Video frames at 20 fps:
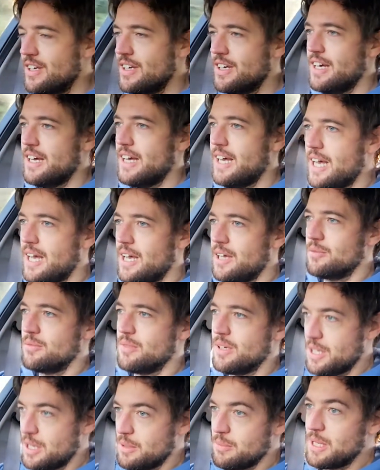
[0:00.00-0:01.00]
and
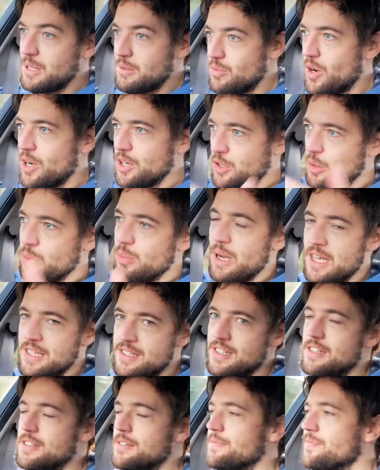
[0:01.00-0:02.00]
I mean wind up as
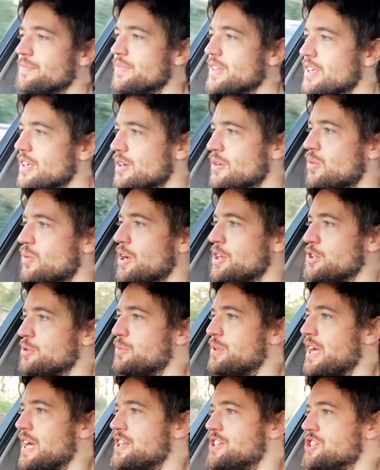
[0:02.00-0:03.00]
in wind up
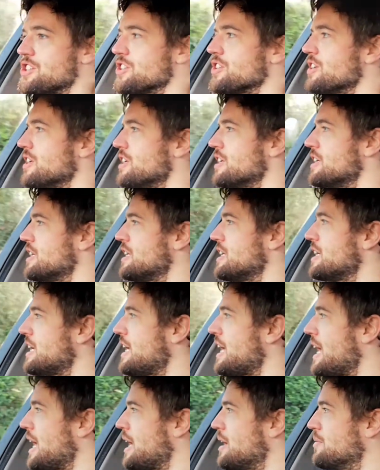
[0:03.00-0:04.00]
the engine,
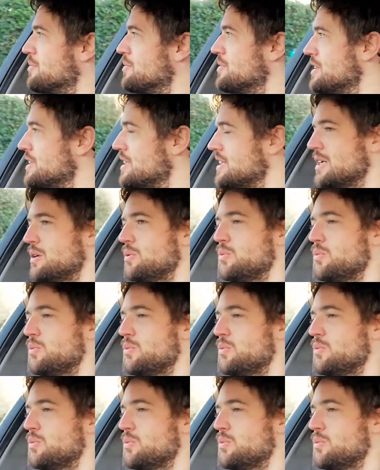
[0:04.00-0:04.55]
it